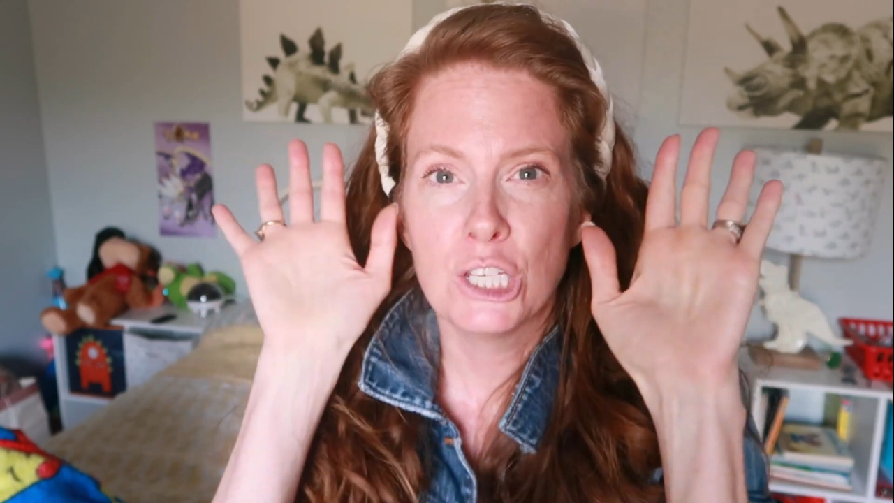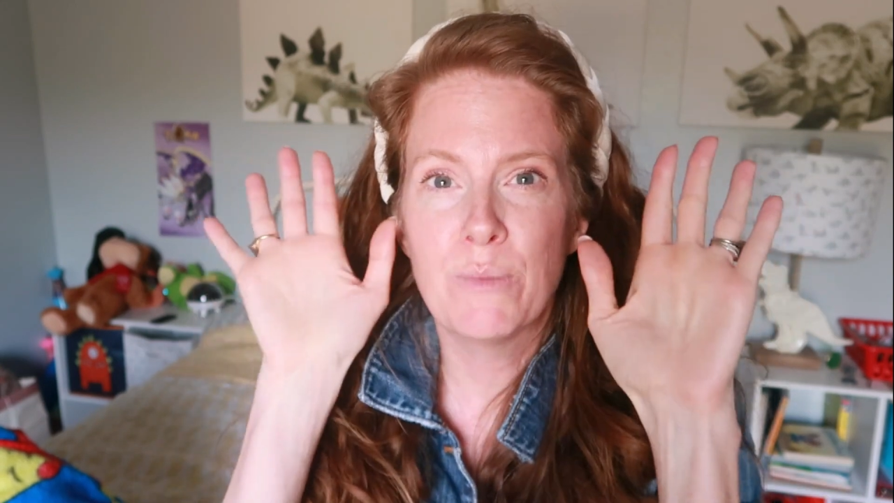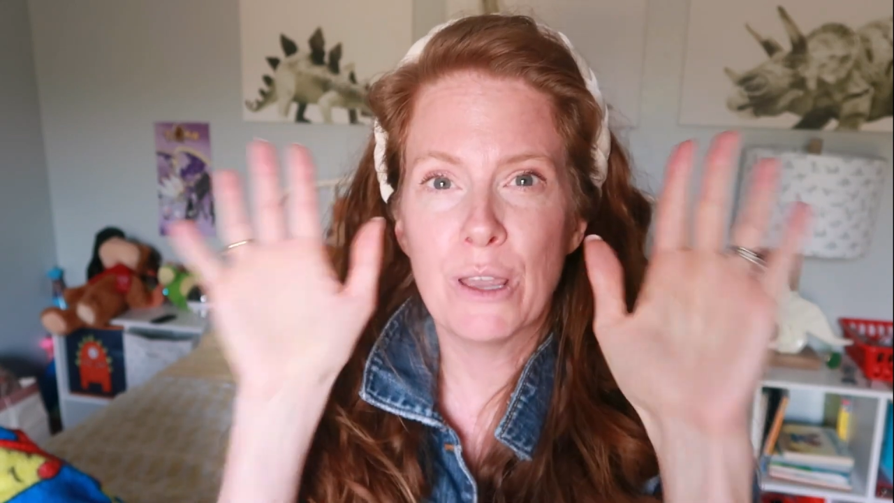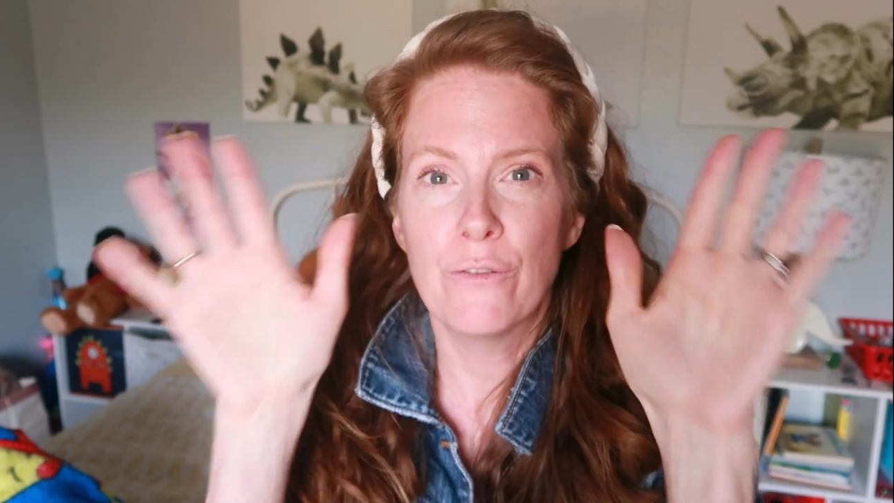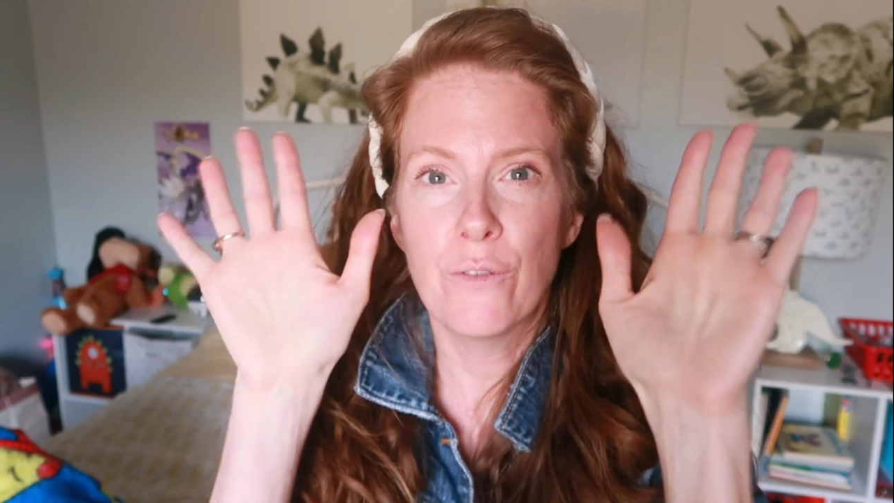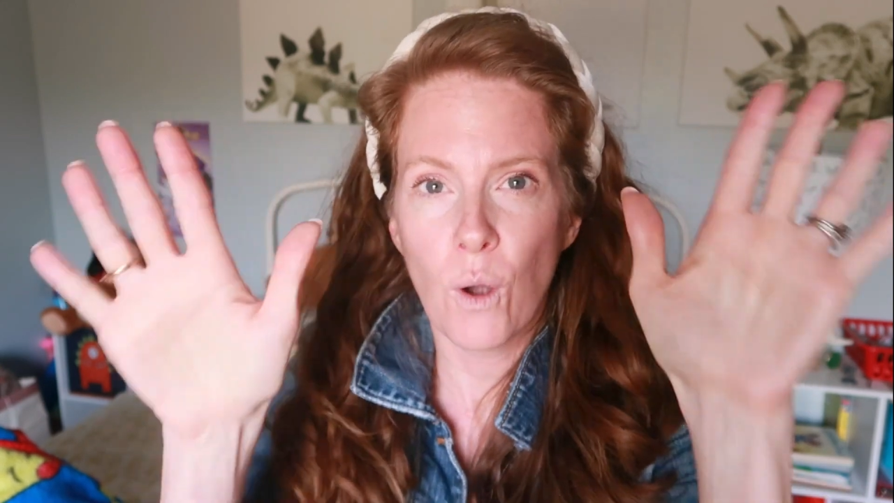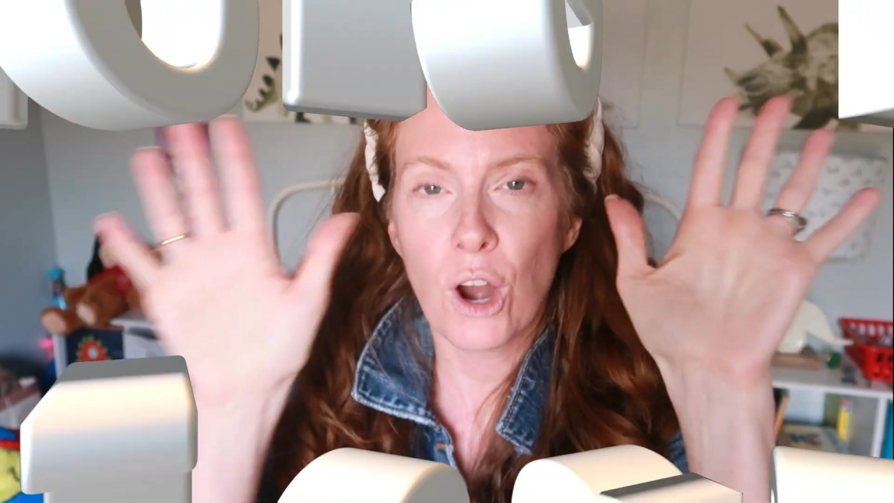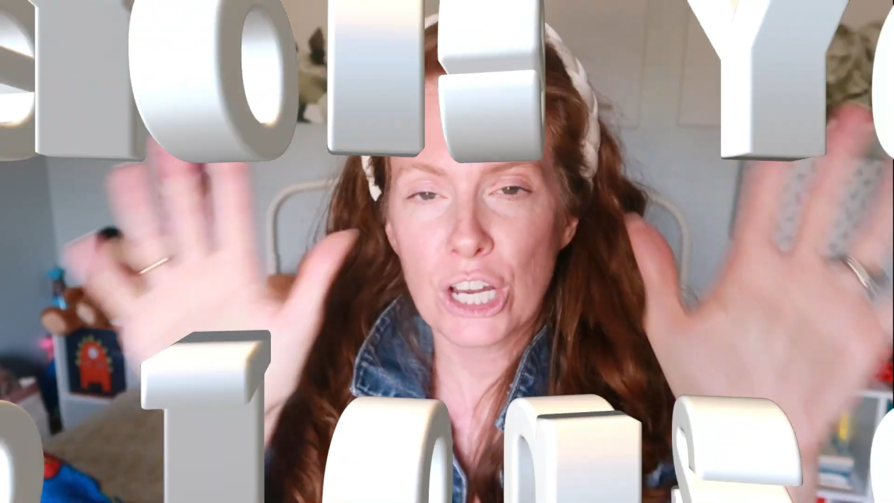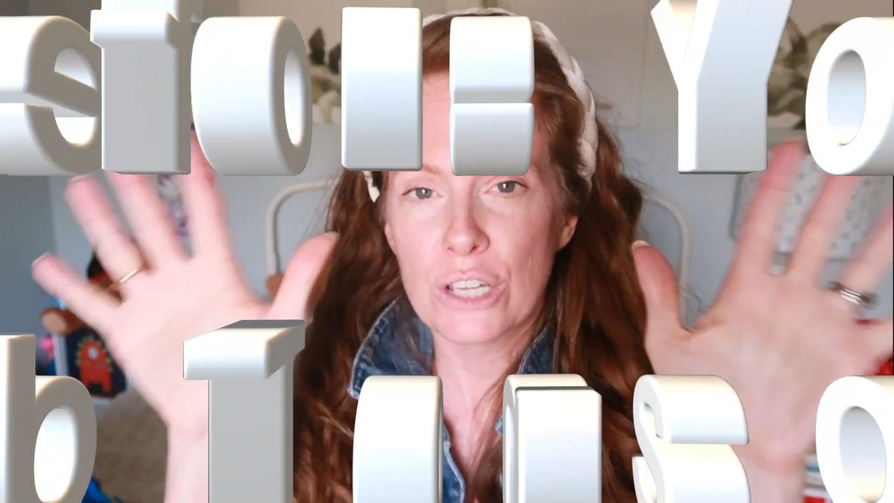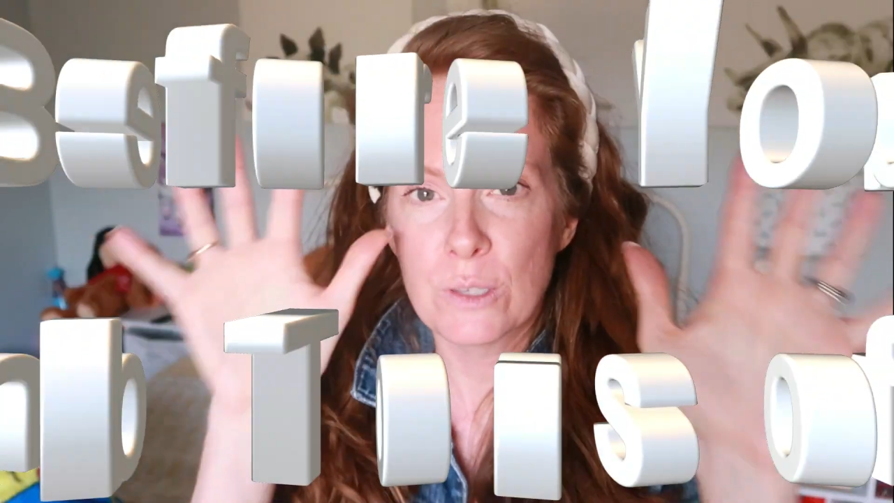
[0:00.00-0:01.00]

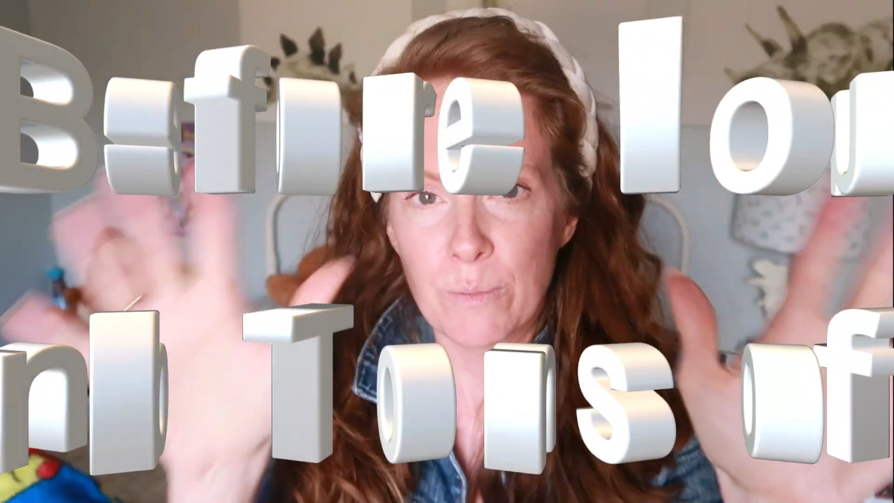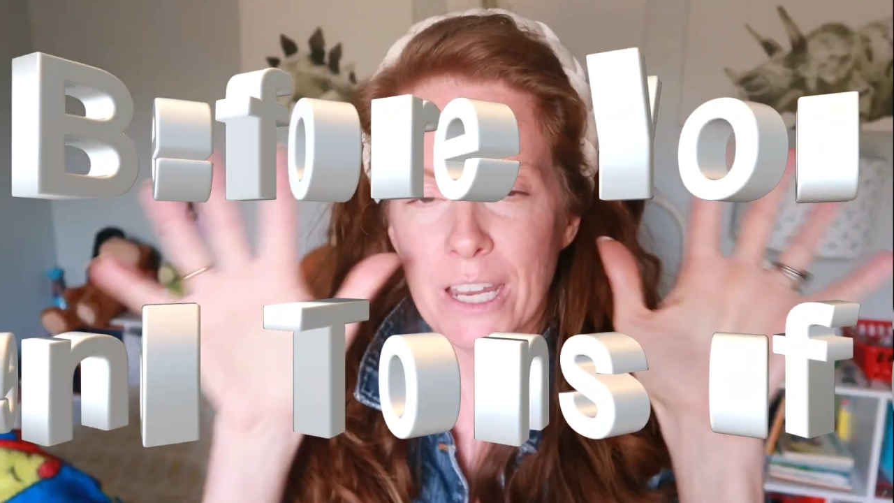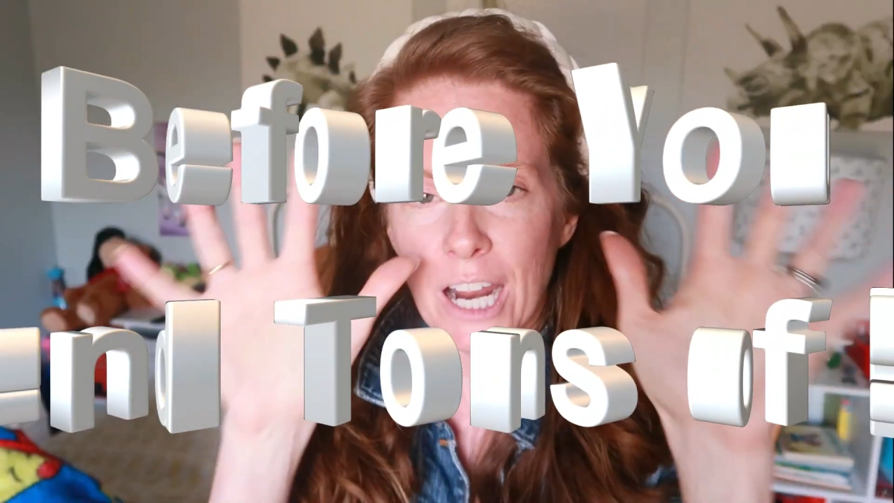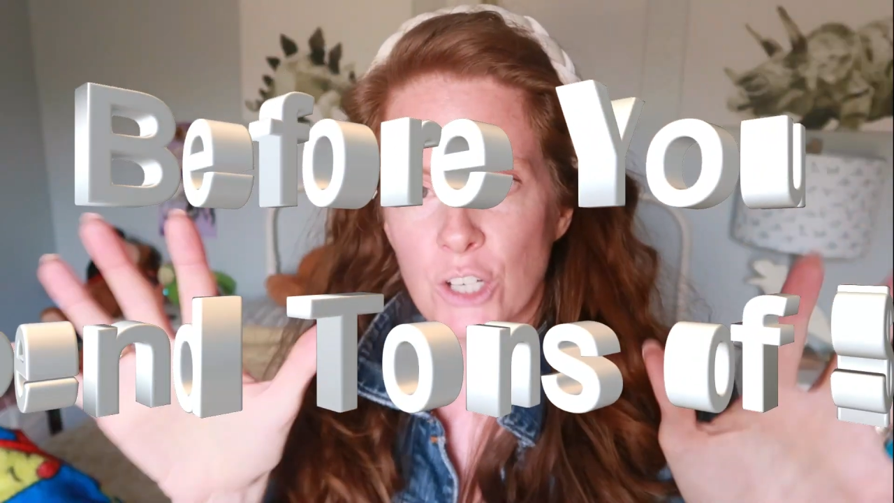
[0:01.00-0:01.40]
before you spend